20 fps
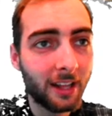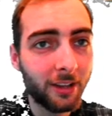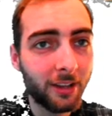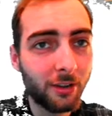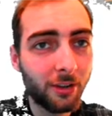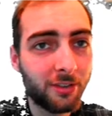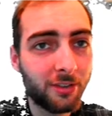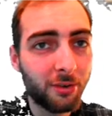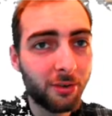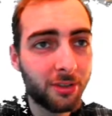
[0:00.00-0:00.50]
little
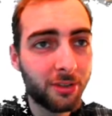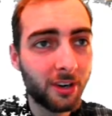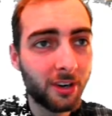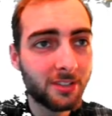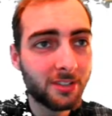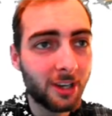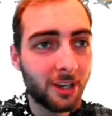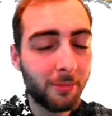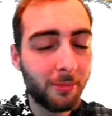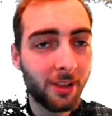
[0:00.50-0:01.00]
2/3
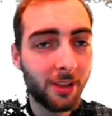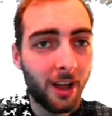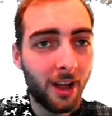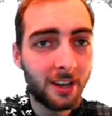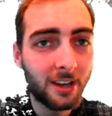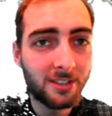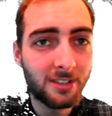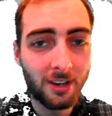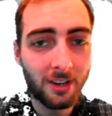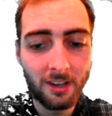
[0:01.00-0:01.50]
is going to be a lot
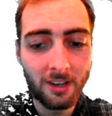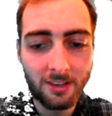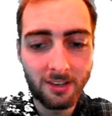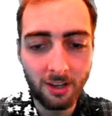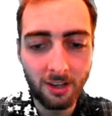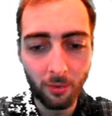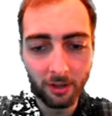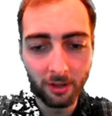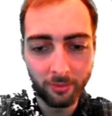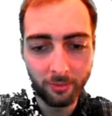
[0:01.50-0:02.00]
easier to
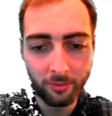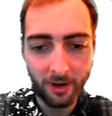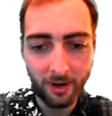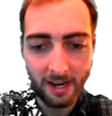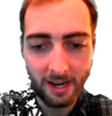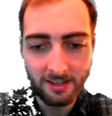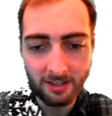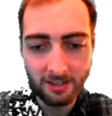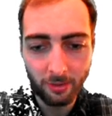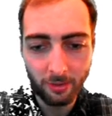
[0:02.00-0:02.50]
deal with when I
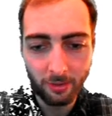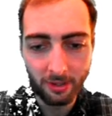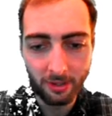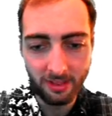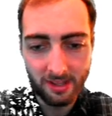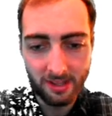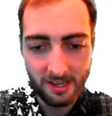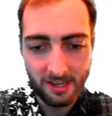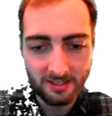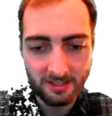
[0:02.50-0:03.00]
deal with
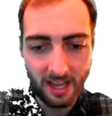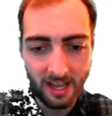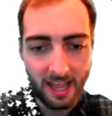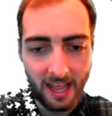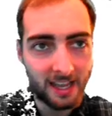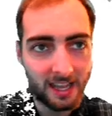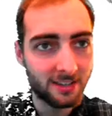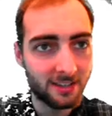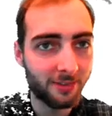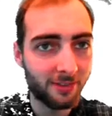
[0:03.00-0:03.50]
these
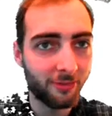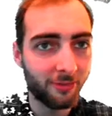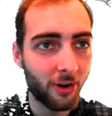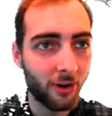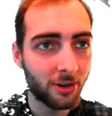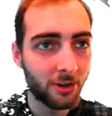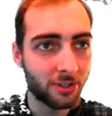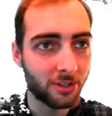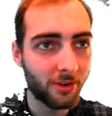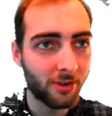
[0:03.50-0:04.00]
a's
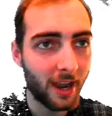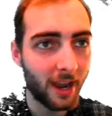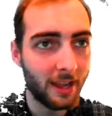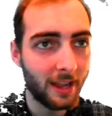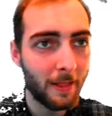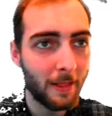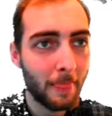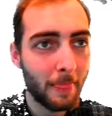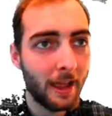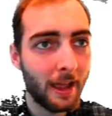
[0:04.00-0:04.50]
first,
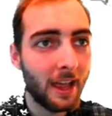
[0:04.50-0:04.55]
right?